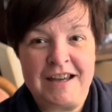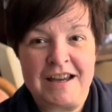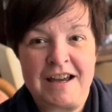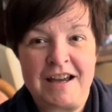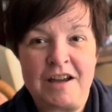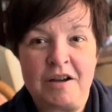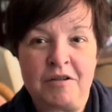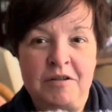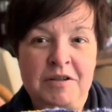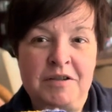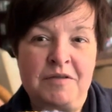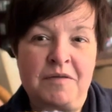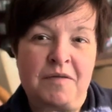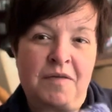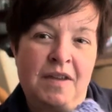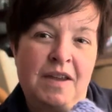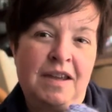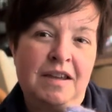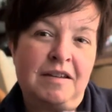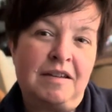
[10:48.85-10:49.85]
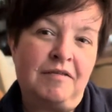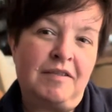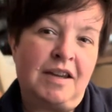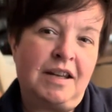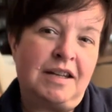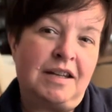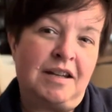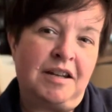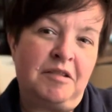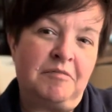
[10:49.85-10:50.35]
I also think
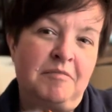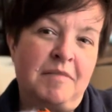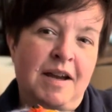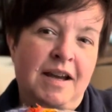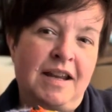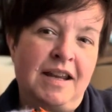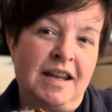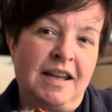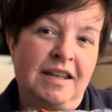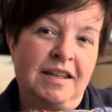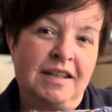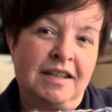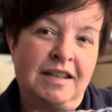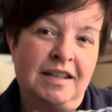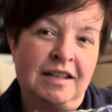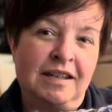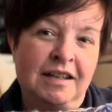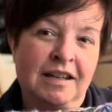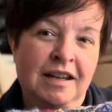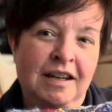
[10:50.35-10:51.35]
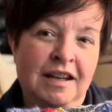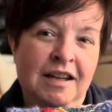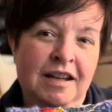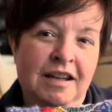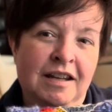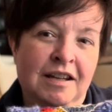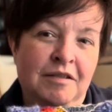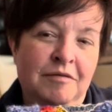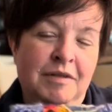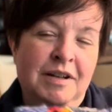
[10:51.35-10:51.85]
that I might,
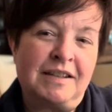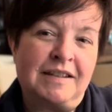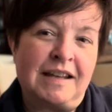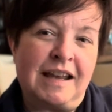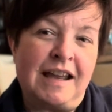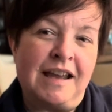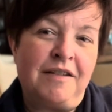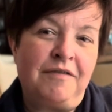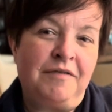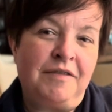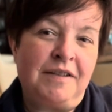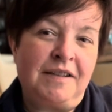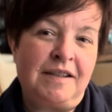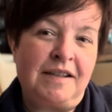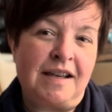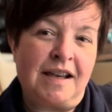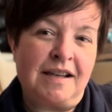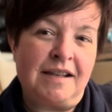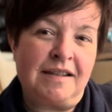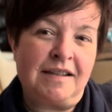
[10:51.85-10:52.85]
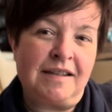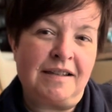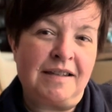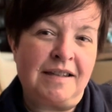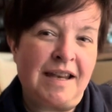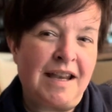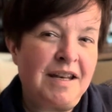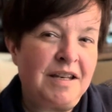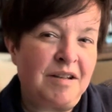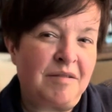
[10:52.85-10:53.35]
once I have this as a
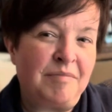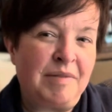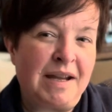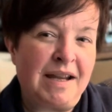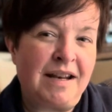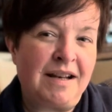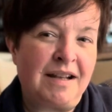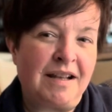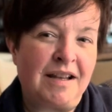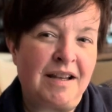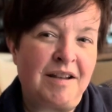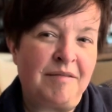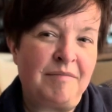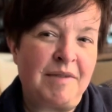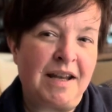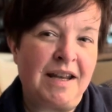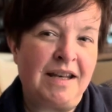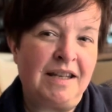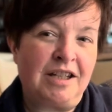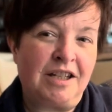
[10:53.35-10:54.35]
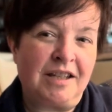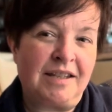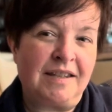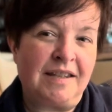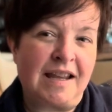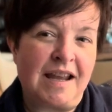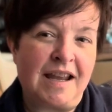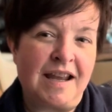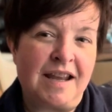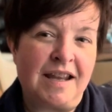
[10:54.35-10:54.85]
center panel, I might just
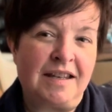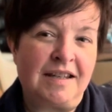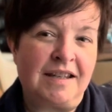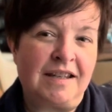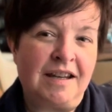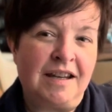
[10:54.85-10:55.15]
add